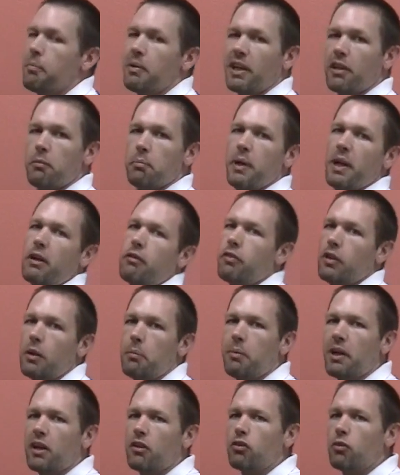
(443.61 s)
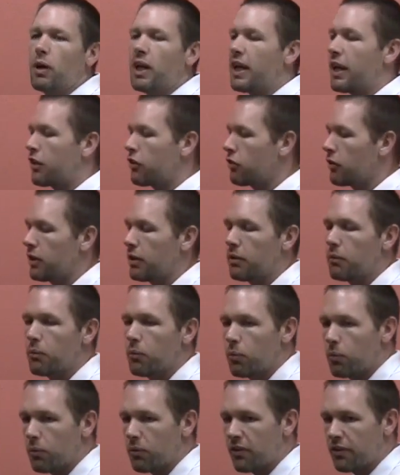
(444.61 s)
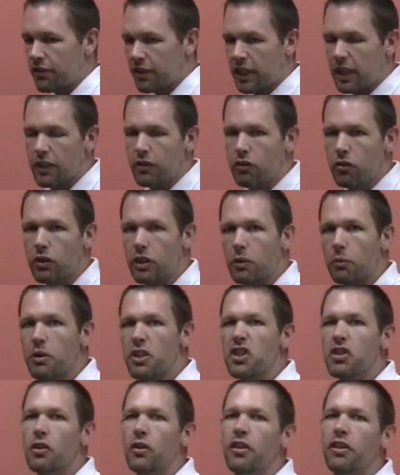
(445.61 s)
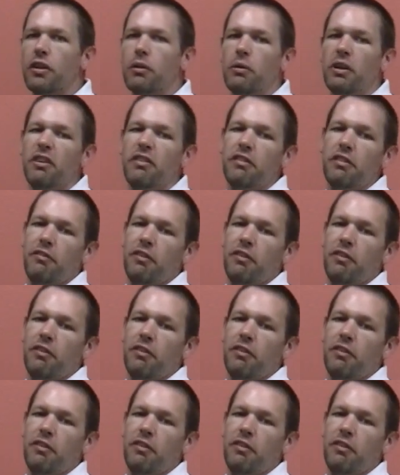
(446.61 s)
the biggest bang for their buck. So I actually, sticking to the original theory of